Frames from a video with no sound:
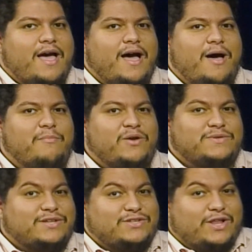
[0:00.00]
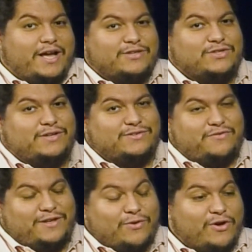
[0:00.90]
Um, but it wasn't until I got to the
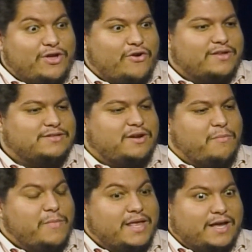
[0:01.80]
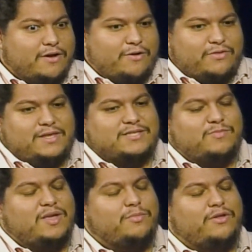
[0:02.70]
conservatorio and started meeting all these
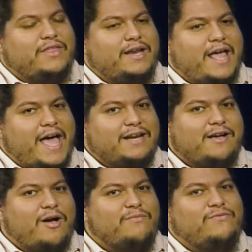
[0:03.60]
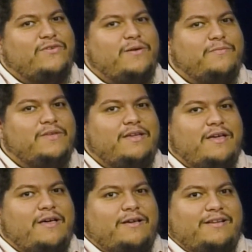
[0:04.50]
people that had come from
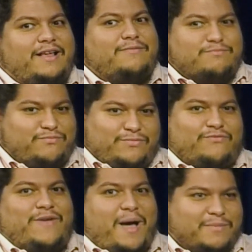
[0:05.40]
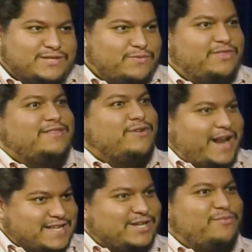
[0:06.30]
families with
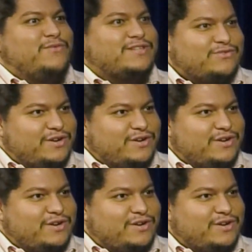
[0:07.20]
classical music